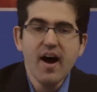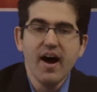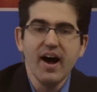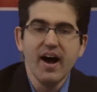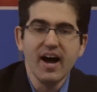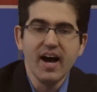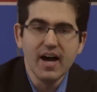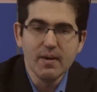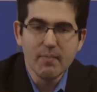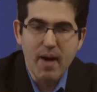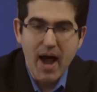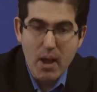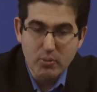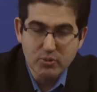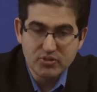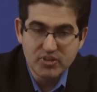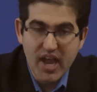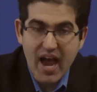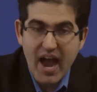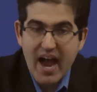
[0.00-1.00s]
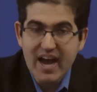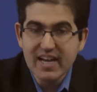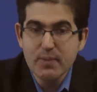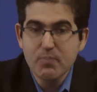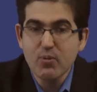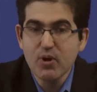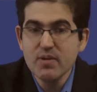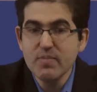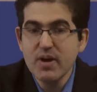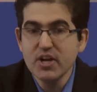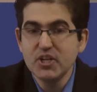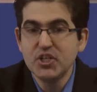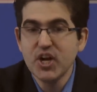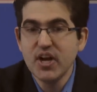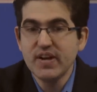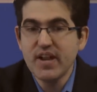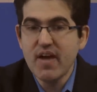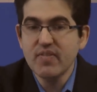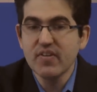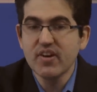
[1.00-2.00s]
Um, I would say ID pretty much
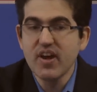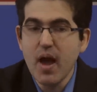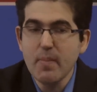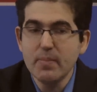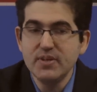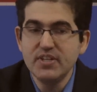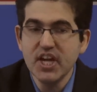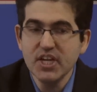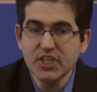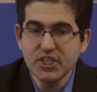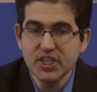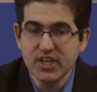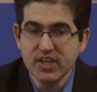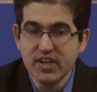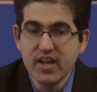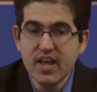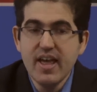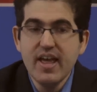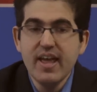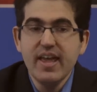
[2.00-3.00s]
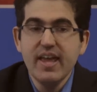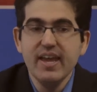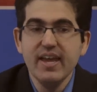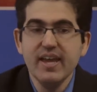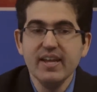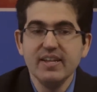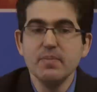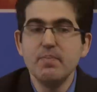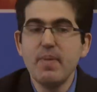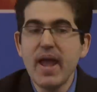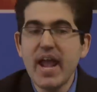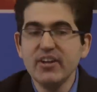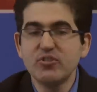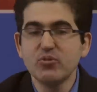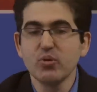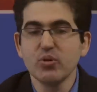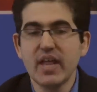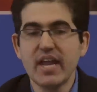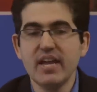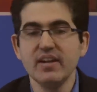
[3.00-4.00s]
shut down the competition in debates
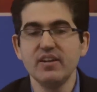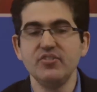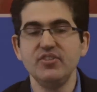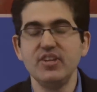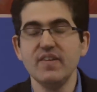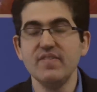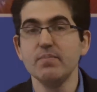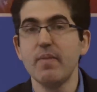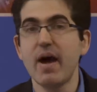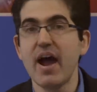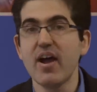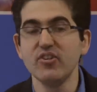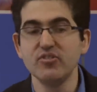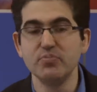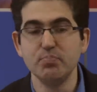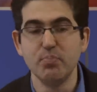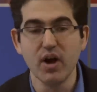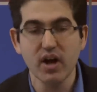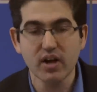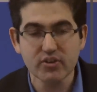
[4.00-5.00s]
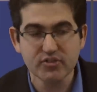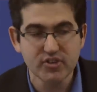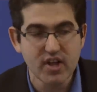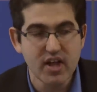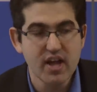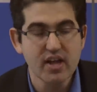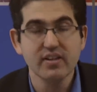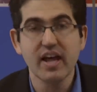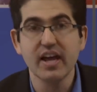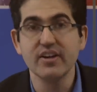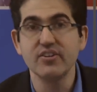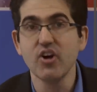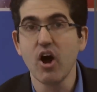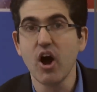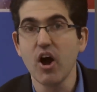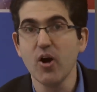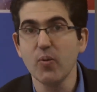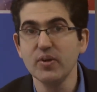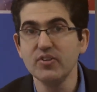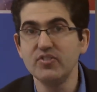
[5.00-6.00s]
relating to Stephen Meyer's books, like
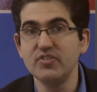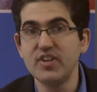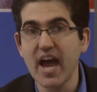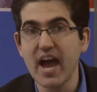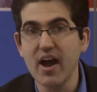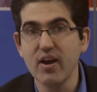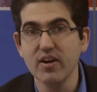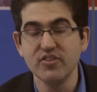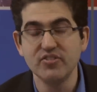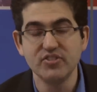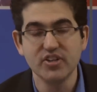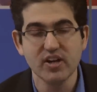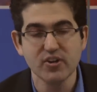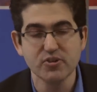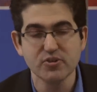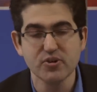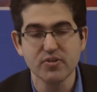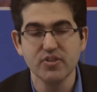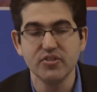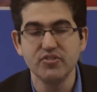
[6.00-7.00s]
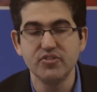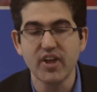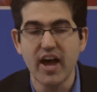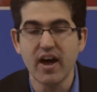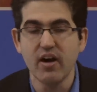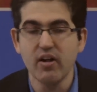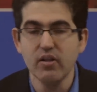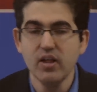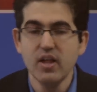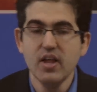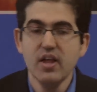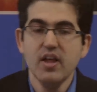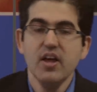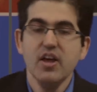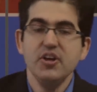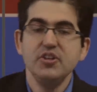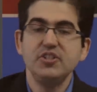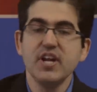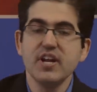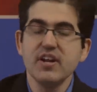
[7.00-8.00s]
Darwin's Doubt and Signature in the Cell.
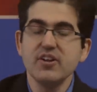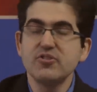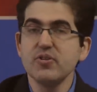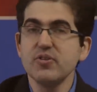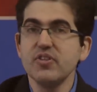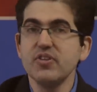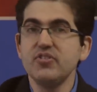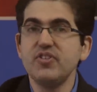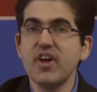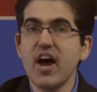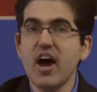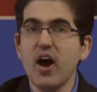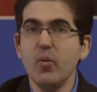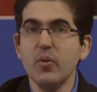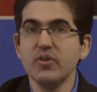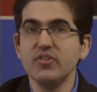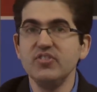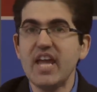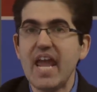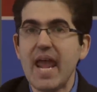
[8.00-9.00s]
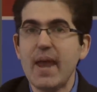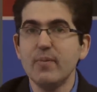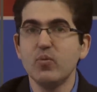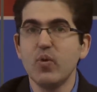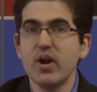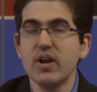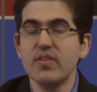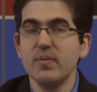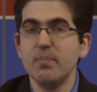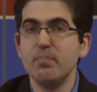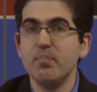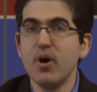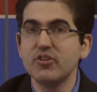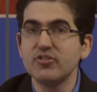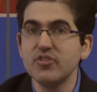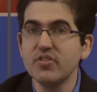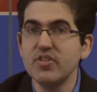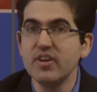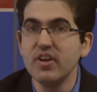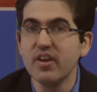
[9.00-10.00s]
Signature in the Cell was named one of the
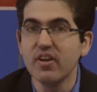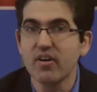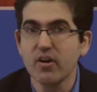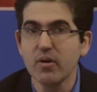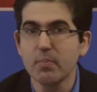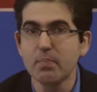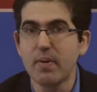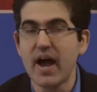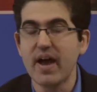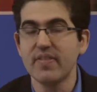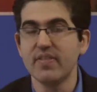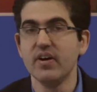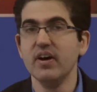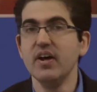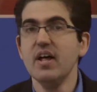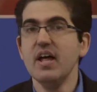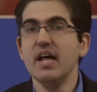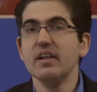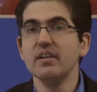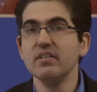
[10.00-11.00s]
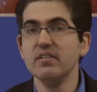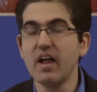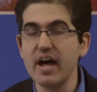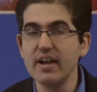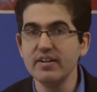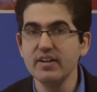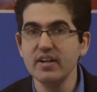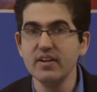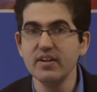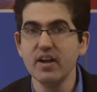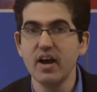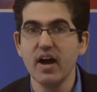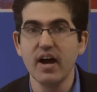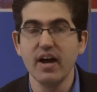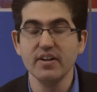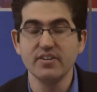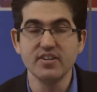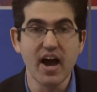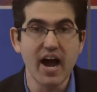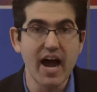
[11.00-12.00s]
books of the year by the London
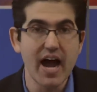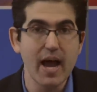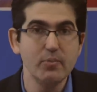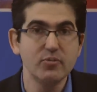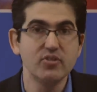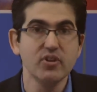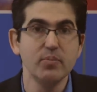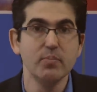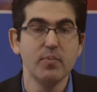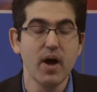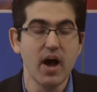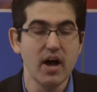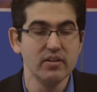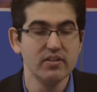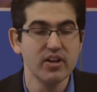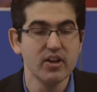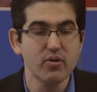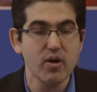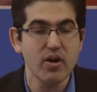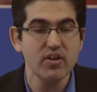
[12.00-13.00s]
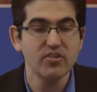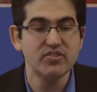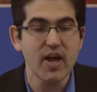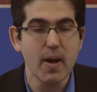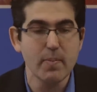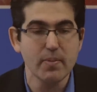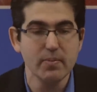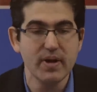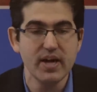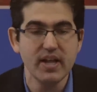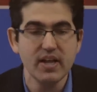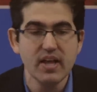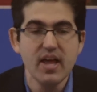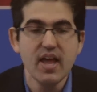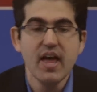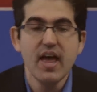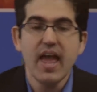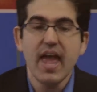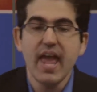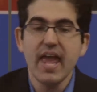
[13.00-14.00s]
uh, Times uh, Literary Supplement.
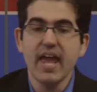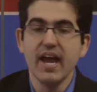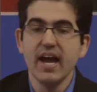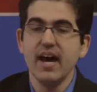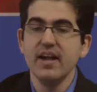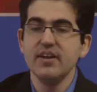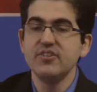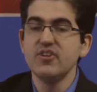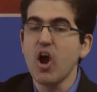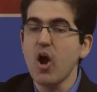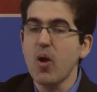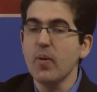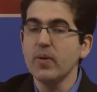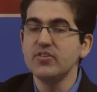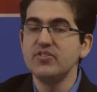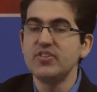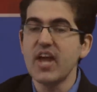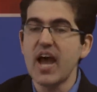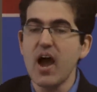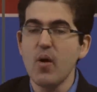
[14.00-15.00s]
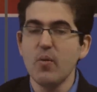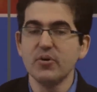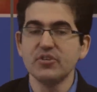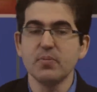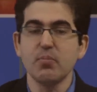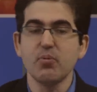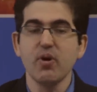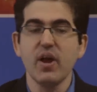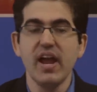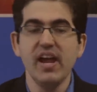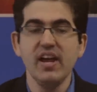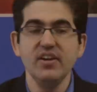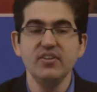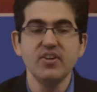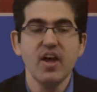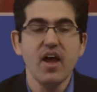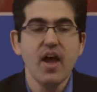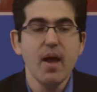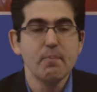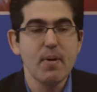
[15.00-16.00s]
And Darwin's Doubt was appraised
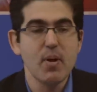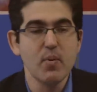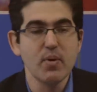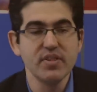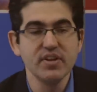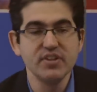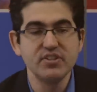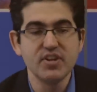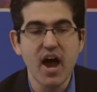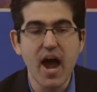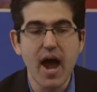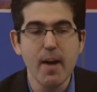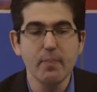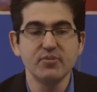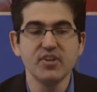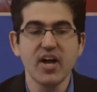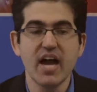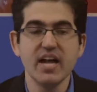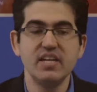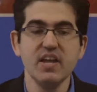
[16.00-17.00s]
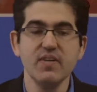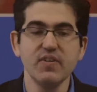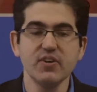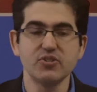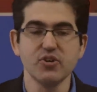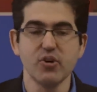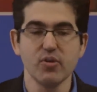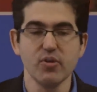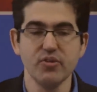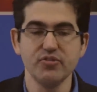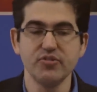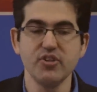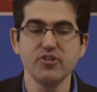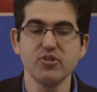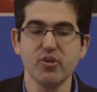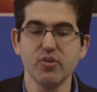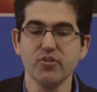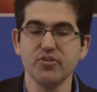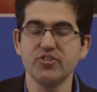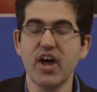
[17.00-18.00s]
by one of the top scientific journals, the
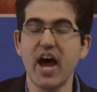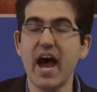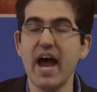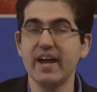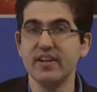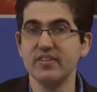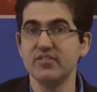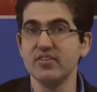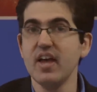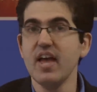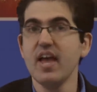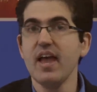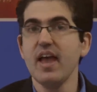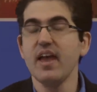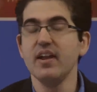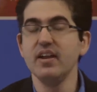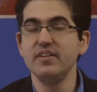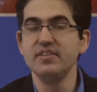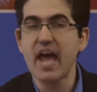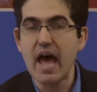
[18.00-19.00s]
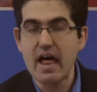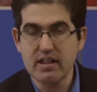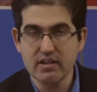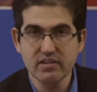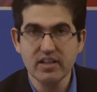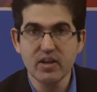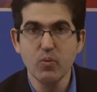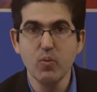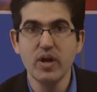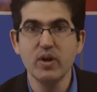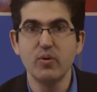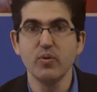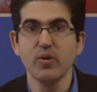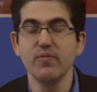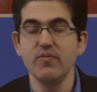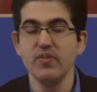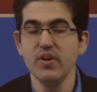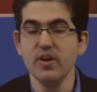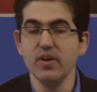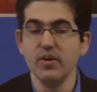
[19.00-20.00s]
journal Science, in a tellingly weak
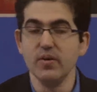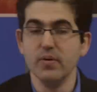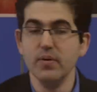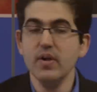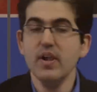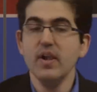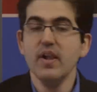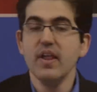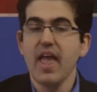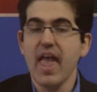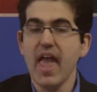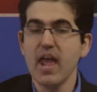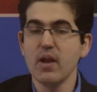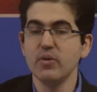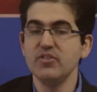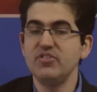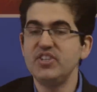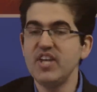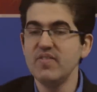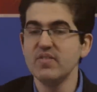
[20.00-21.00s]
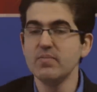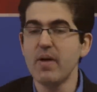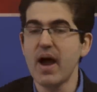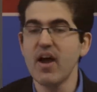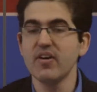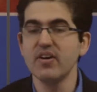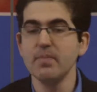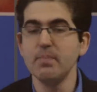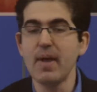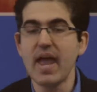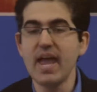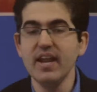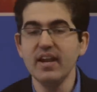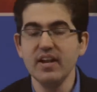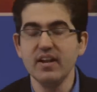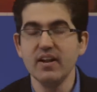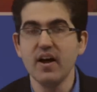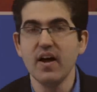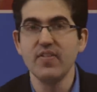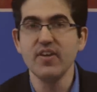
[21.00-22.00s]
review. And when Stephen Meyer
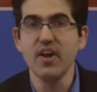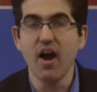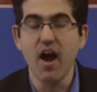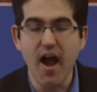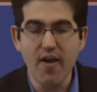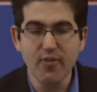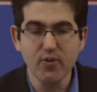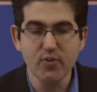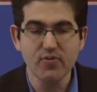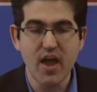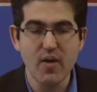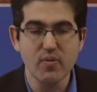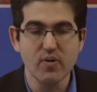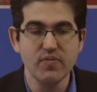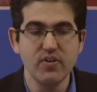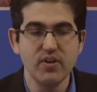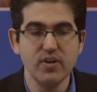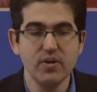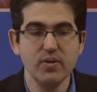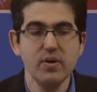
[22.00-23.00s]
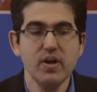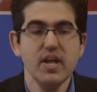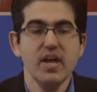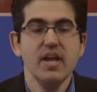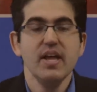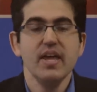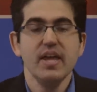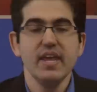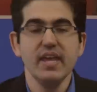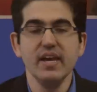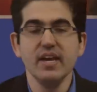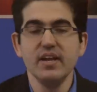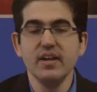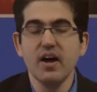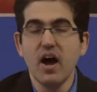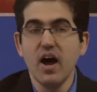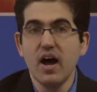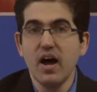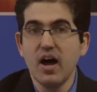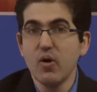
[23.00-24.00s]
debated uh, the author of that review in
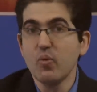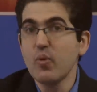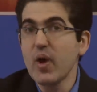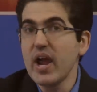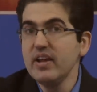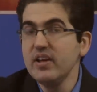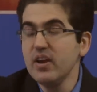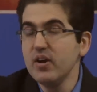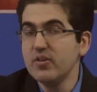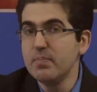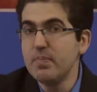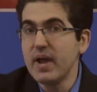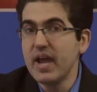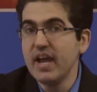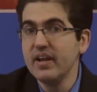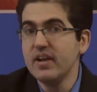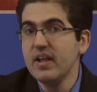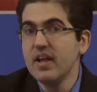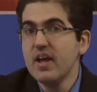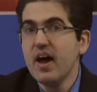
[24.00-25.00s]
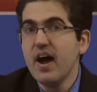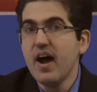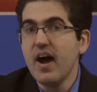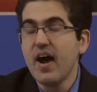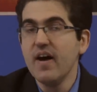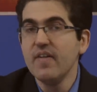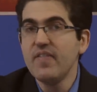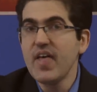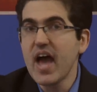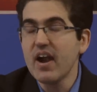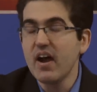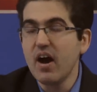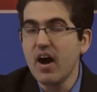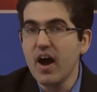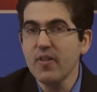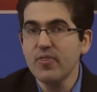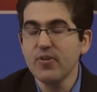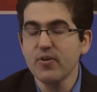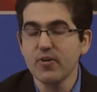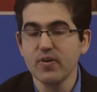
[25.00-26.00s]
uh, a, radio debate, uh, that
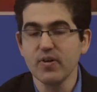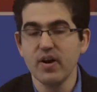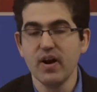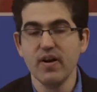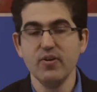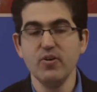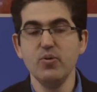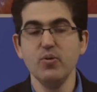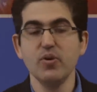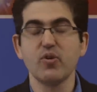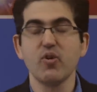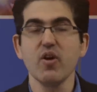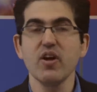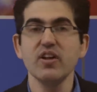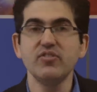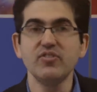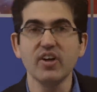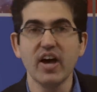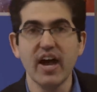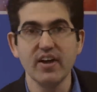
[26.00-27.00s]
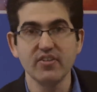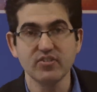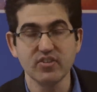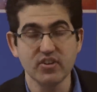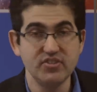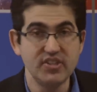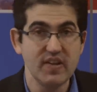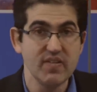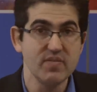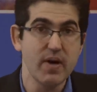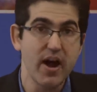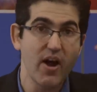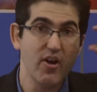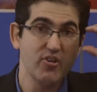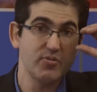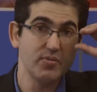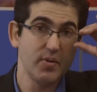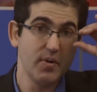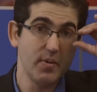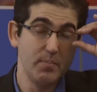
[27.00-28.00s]
author uh, who criticized Stephen
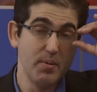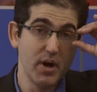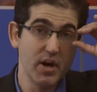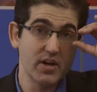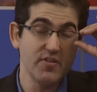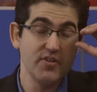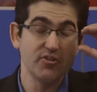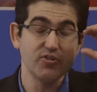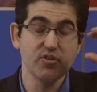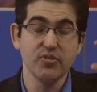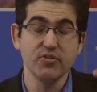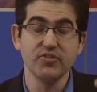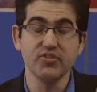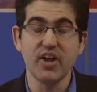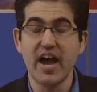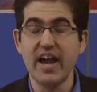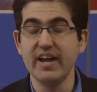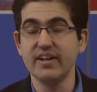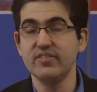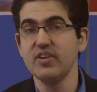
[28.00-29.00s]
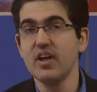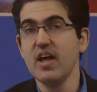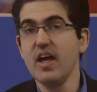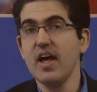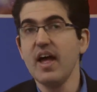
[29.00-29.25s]
Meyer's book in the journal Science,